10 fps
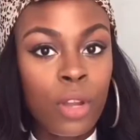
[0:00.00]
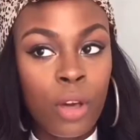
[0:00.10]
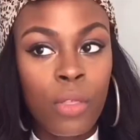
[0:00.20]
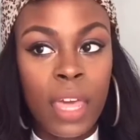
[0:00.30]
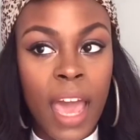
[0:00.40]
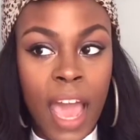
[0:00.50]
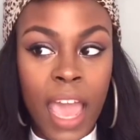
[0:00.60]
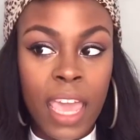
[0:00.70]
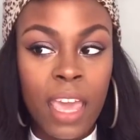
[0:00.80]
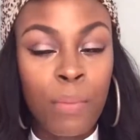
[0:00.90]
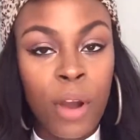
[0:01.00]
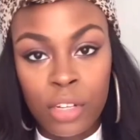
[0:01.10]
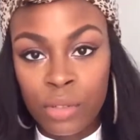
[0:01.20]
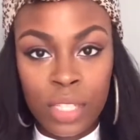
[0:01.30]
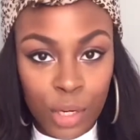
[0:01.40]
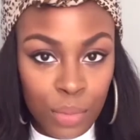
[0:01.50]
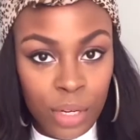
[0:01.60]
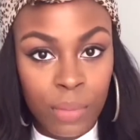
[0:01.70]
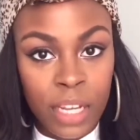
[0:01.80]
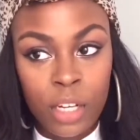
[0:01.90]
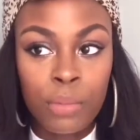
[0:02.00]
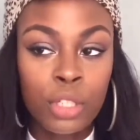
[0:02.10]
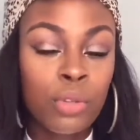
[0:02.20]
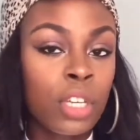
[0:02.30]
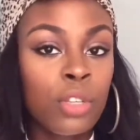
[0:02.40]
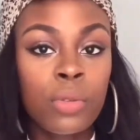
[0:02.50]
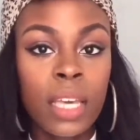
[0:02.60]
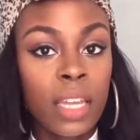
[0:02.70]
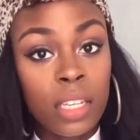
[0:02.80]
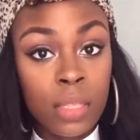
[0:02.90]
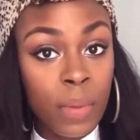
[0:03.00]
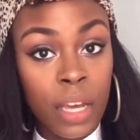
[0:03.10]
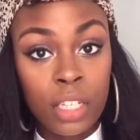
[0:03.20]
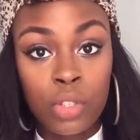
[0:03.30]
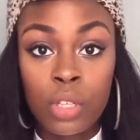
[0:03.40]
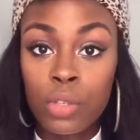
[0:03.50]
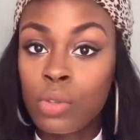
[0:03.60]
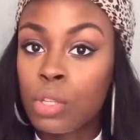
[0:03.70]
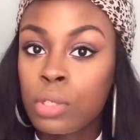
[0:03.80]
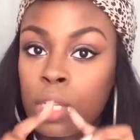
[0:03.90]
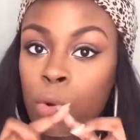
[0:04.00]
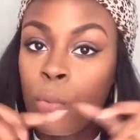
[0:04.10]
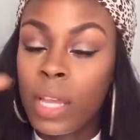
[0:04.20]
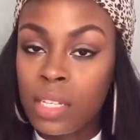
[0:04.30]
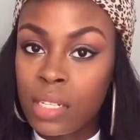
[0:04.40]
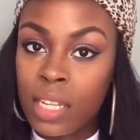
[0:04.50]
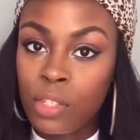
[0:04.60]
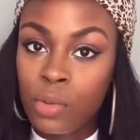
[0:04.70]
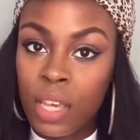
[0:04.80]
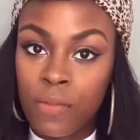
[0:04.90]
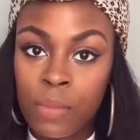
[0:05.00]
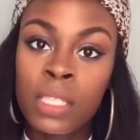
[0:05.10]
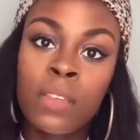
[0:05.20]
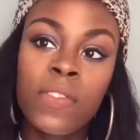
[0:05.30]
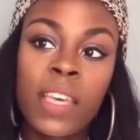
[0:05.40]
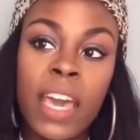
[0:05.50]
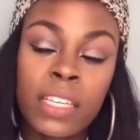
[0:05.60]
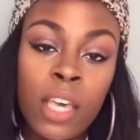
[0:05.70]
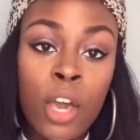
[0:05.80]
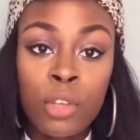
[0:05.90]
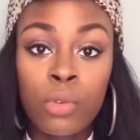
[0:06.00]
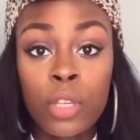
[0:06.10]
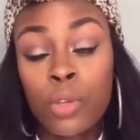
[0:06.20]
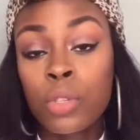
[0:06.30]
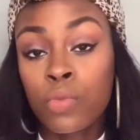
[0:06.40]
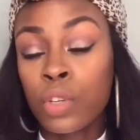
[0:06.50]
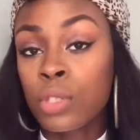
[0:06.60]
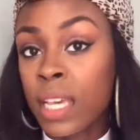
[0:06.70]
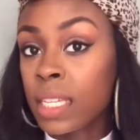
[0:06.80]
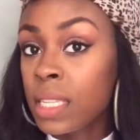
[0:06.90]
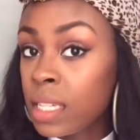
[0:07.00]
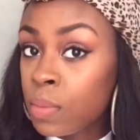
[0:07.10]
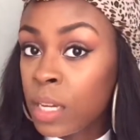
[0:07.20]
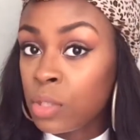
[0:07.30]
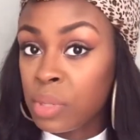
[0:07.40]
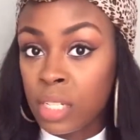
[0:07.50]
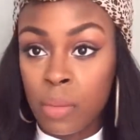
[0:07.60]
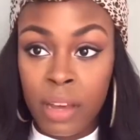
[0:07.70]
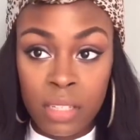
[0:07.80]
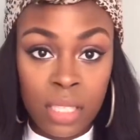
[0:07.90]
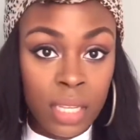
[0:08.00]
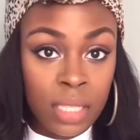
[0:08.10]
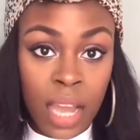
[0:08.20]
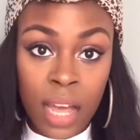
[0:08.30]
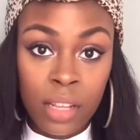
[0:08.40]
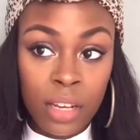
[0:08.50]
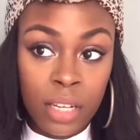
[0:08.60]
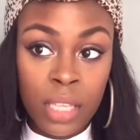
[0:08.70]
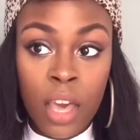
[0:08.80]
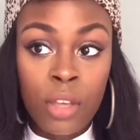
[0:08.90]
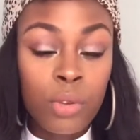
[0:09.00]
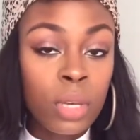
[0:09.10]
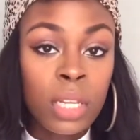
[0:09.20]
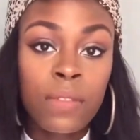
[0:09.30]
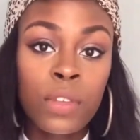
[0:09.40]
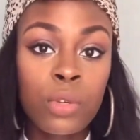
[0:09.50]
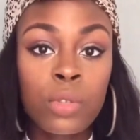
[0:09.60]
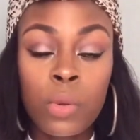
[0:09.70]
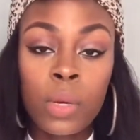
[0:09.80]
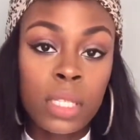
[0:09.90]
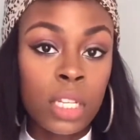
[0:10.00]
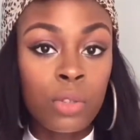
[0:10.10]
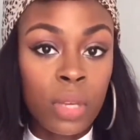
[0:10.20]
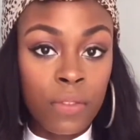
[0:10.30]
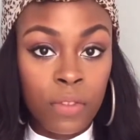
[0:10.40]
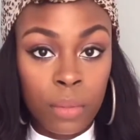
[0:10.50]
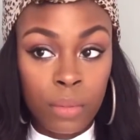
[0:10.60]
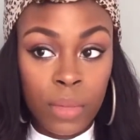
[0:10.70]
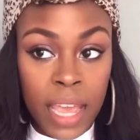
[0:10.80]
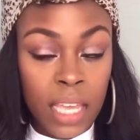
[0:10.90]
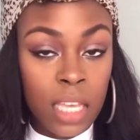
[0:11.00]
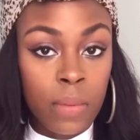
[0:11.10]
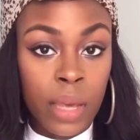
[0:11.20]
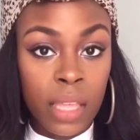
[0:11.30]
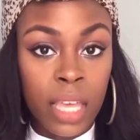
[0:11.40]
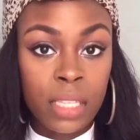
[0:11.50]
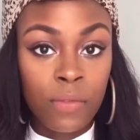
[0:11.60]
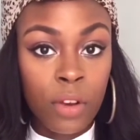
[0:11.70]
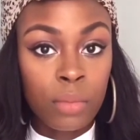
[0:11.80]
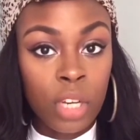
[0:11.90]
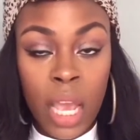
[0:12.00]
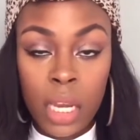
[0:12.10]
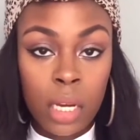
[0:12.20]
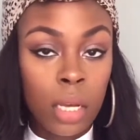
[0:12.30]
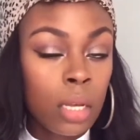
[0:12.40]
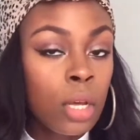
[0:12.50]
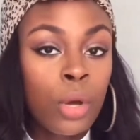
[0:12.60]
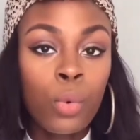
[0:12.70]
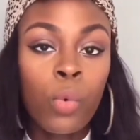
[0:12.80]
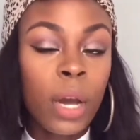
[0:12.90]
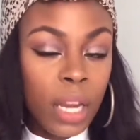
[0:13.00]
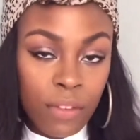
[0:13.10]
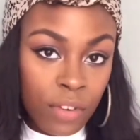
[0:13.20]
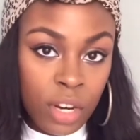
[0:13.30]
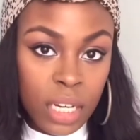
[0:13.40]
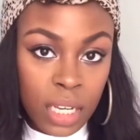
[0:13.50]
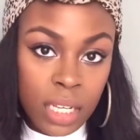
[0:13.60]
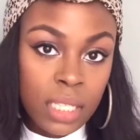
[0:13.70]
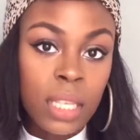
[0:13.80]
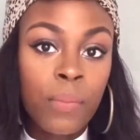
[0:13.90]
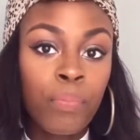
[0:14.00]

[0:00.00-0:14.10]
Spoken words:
know that I am partial to the beauty blender, but you can use any sponge. You can use those little wedges that you get from CVS. You can use a Real Technique sponge, which is about $6. You can even use the ones that you get from like eBay that's from China. Whatever it is,